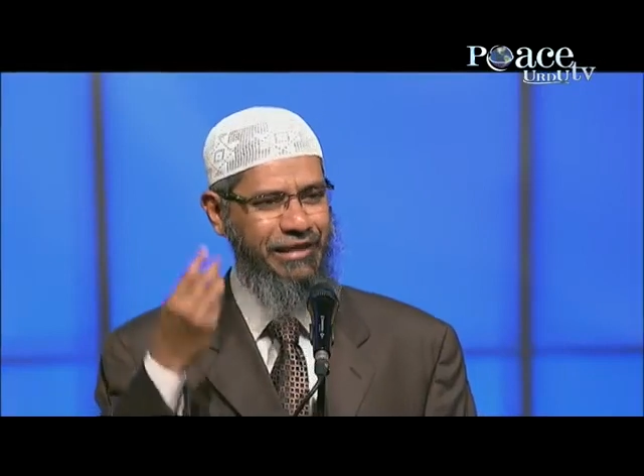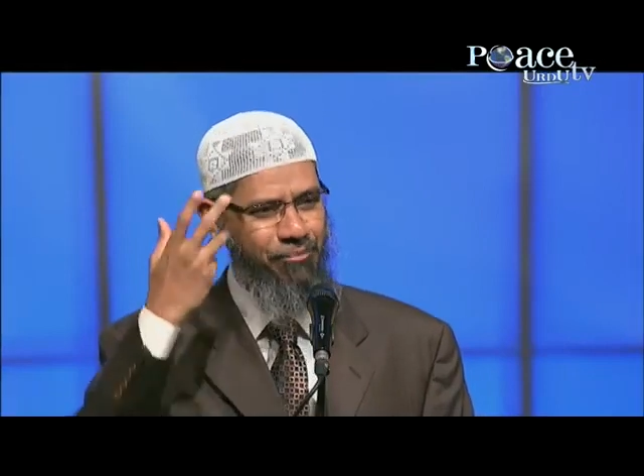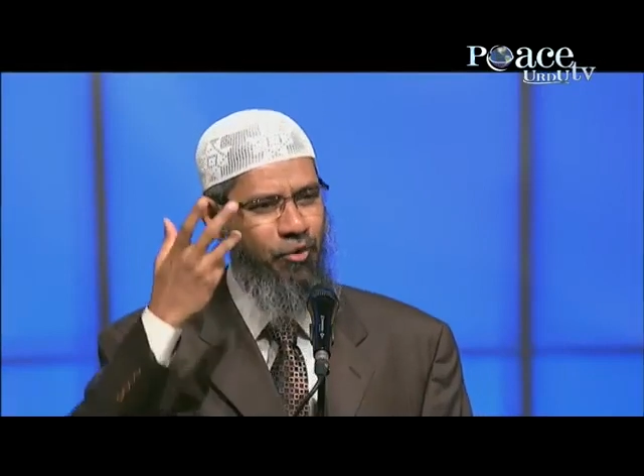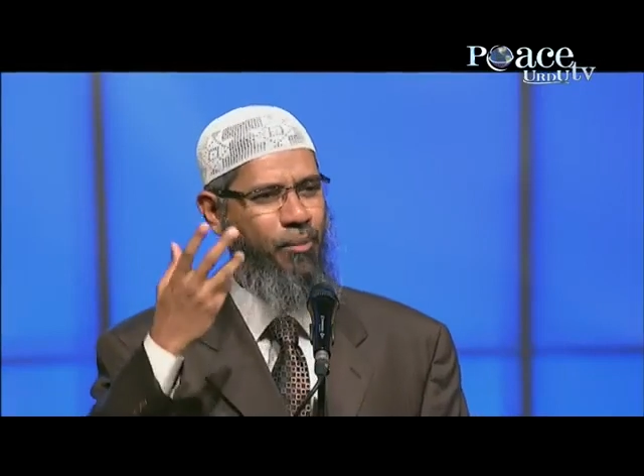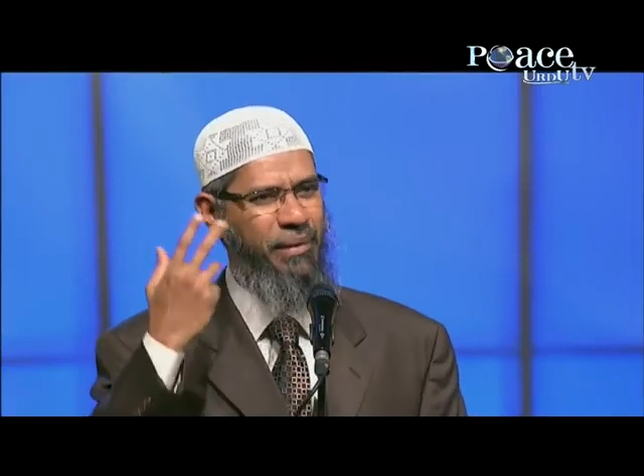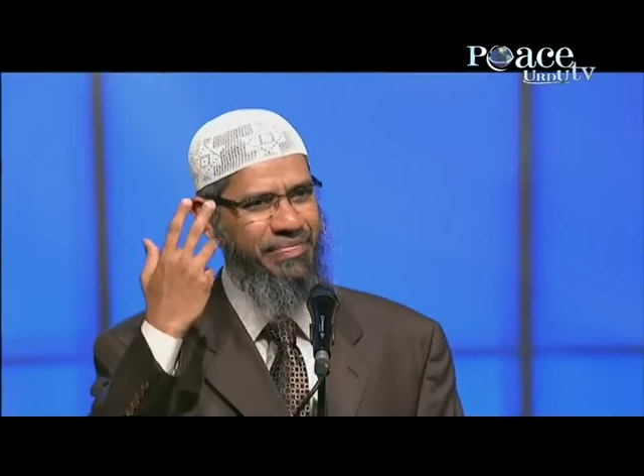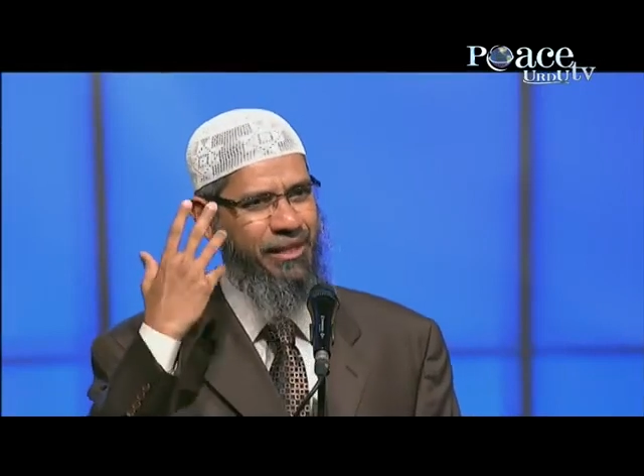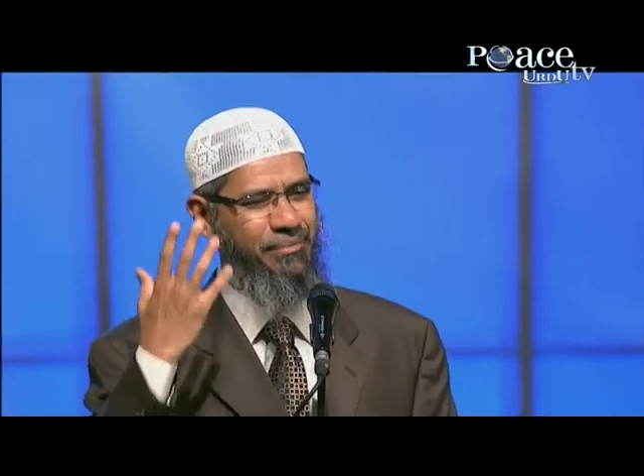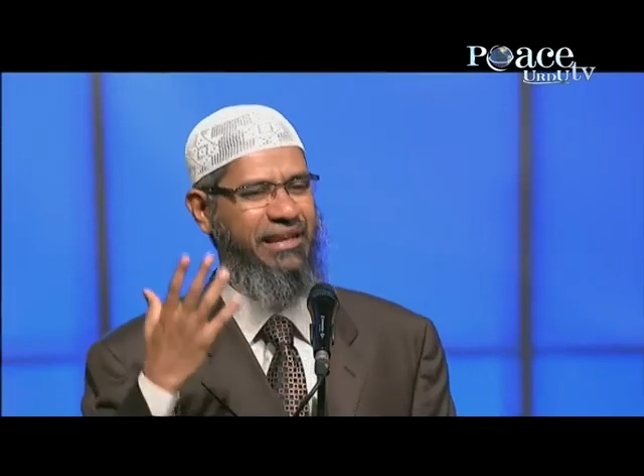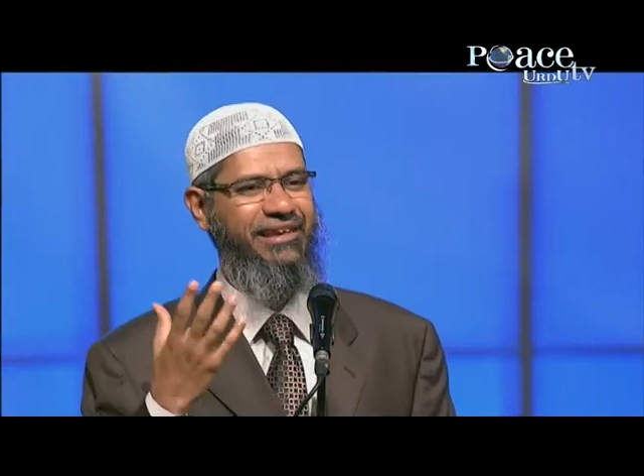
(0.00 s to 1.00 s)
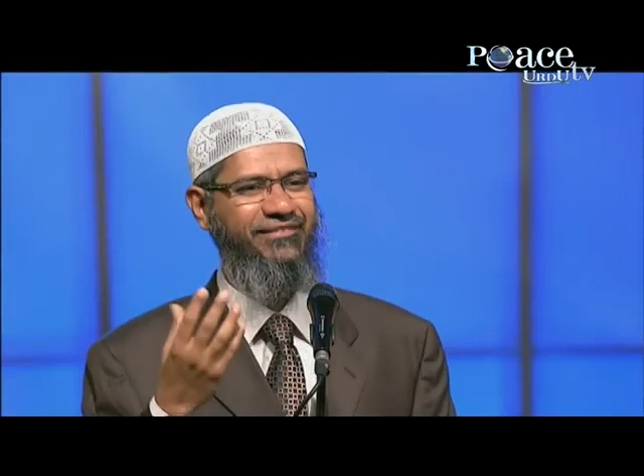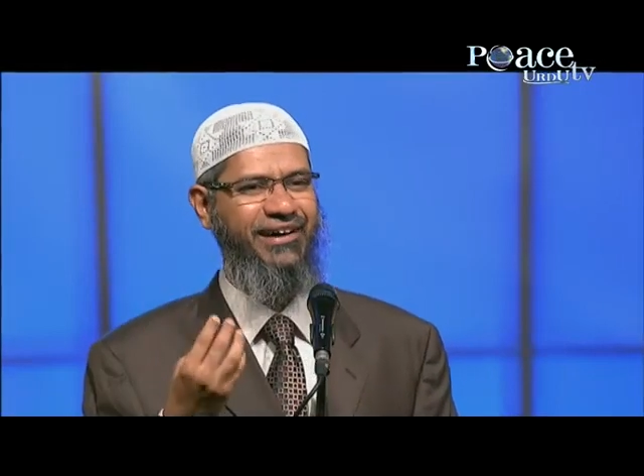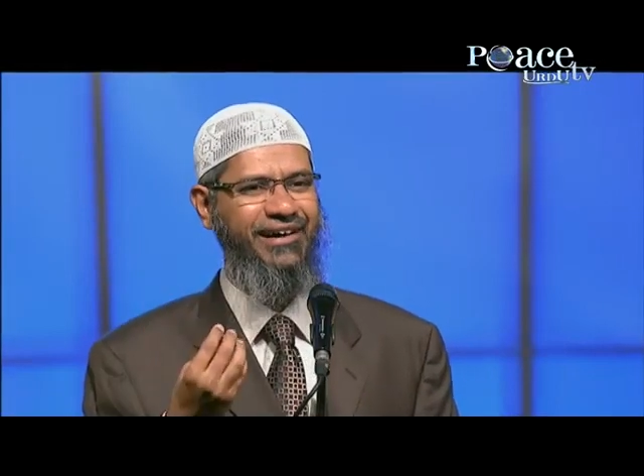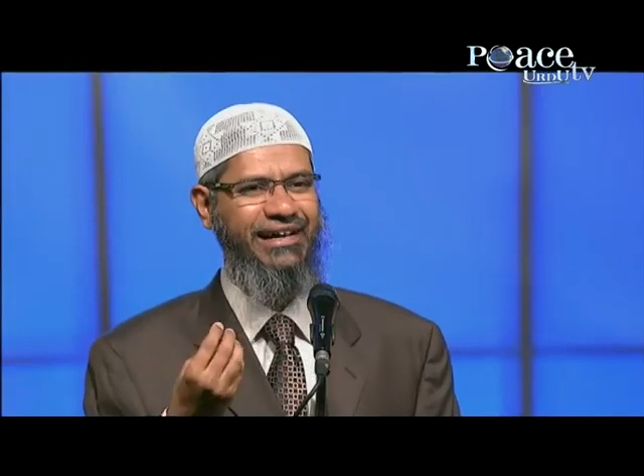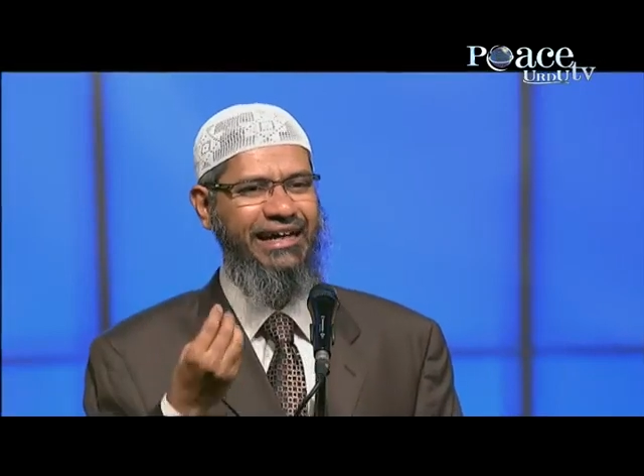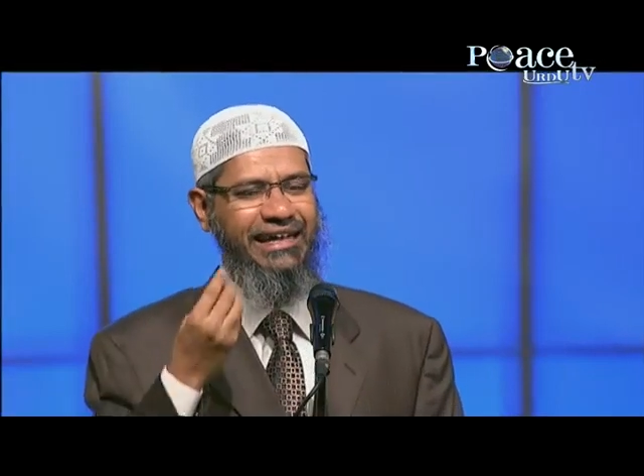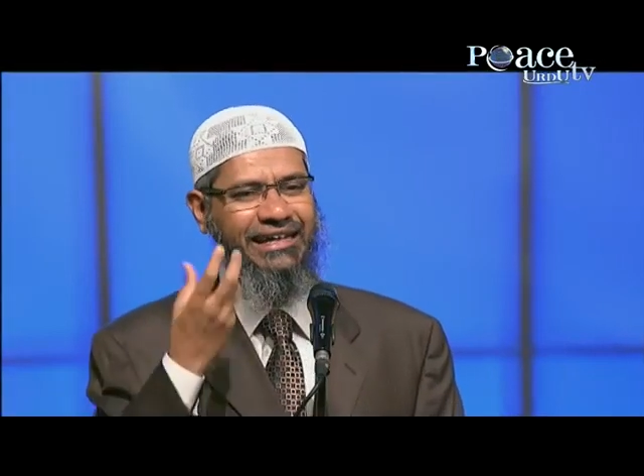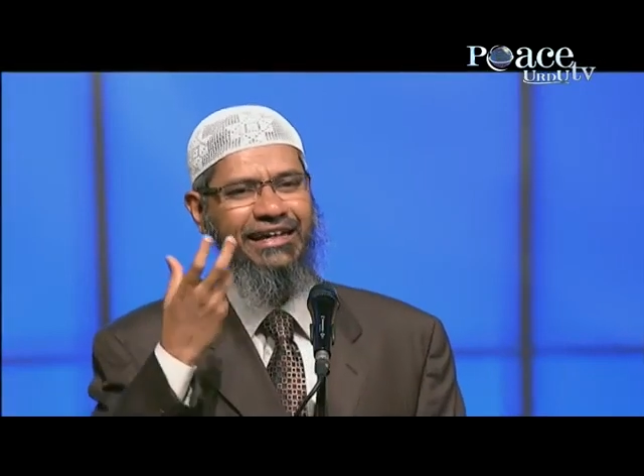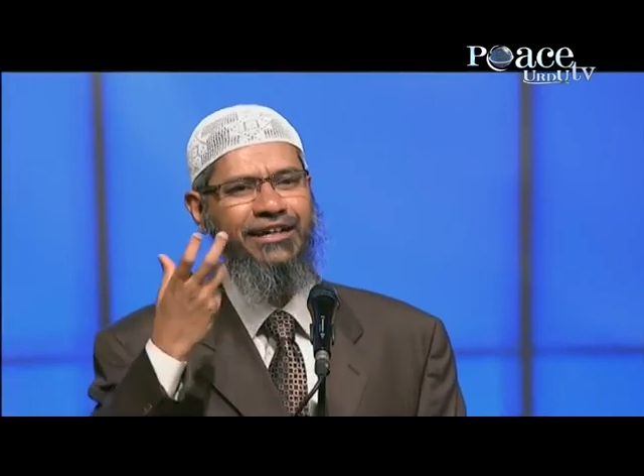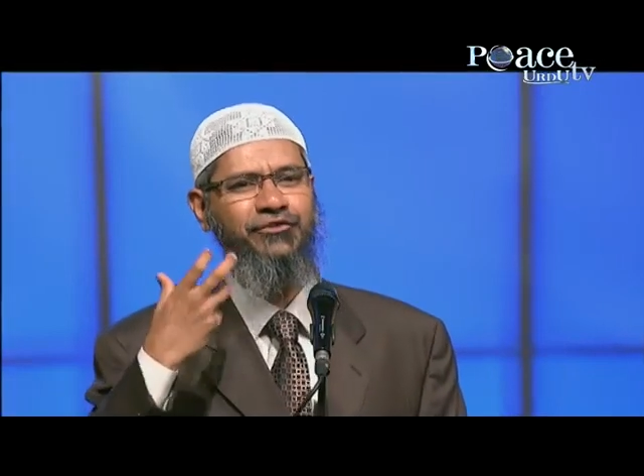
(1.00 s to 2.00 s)
the mu'min, the believer,
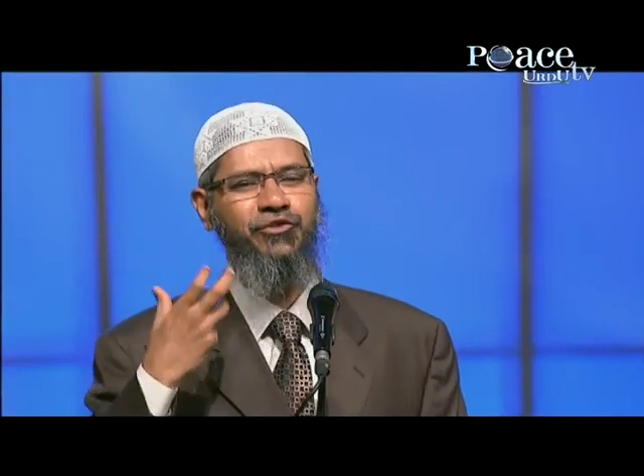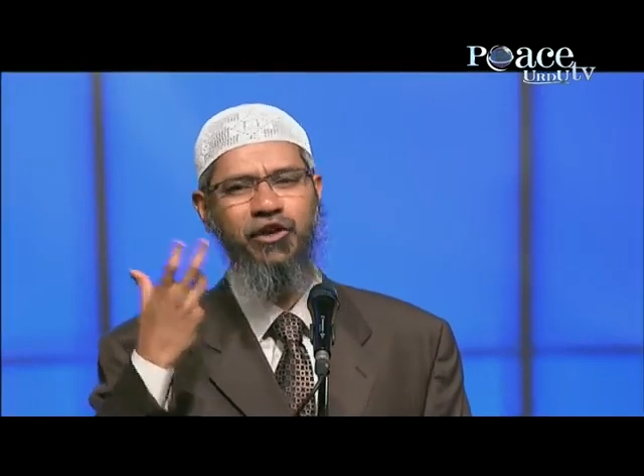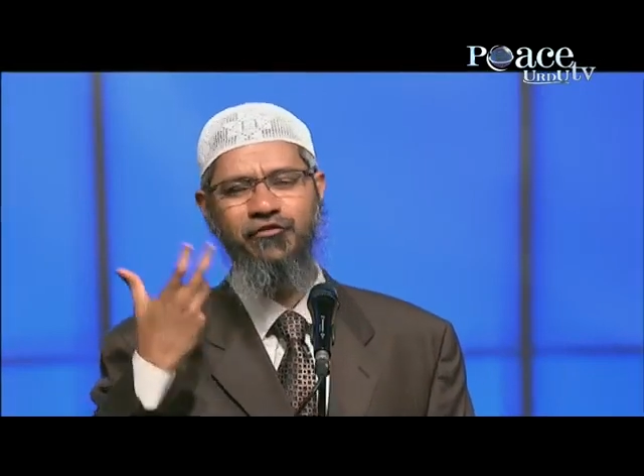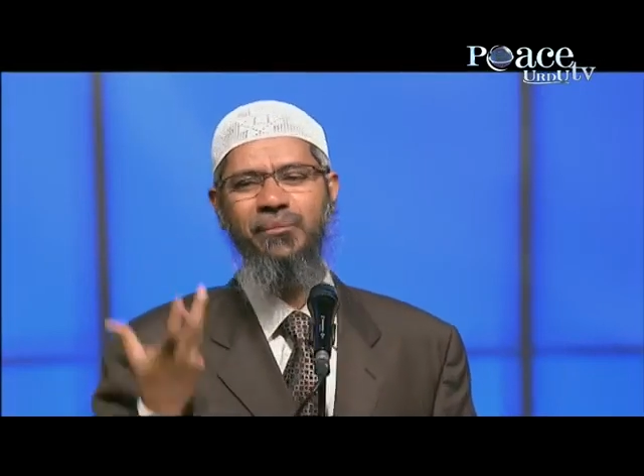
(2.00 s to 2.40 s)
tears roll